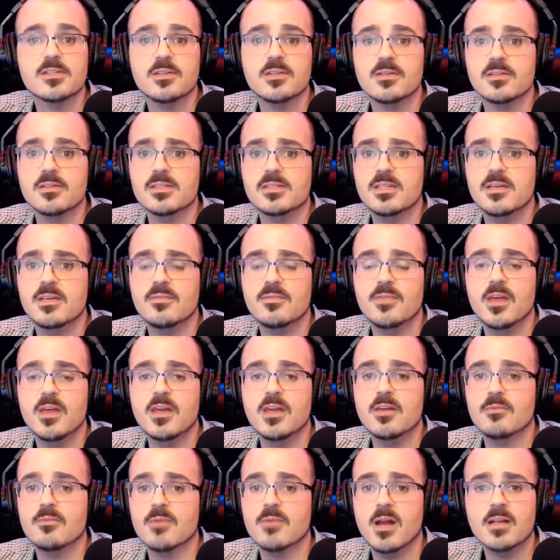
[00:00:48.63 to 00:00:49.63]
to see if they
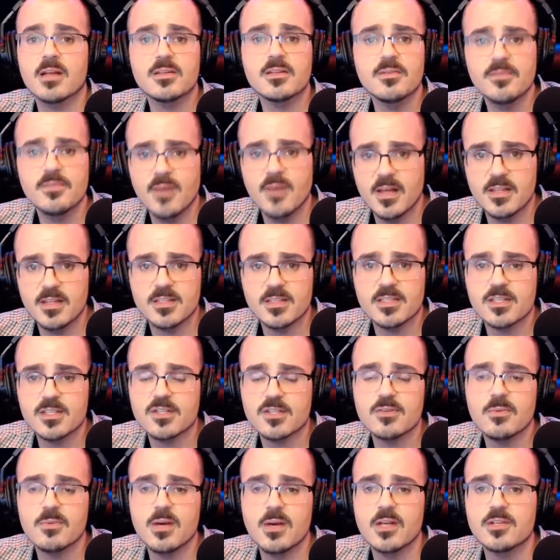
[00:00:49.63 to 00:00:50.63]
can rectify the
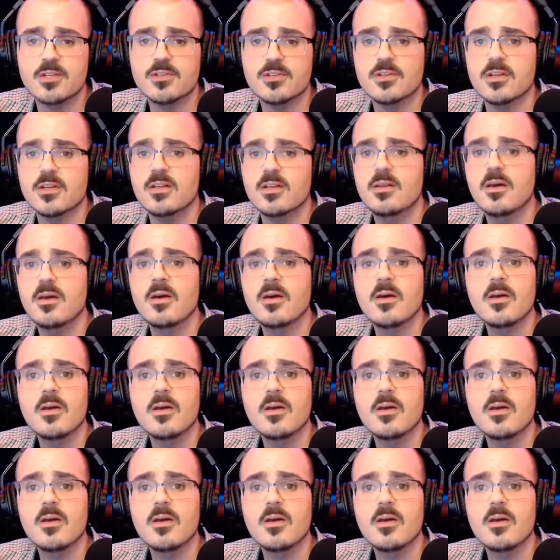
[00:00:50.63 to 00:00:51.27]
situation and,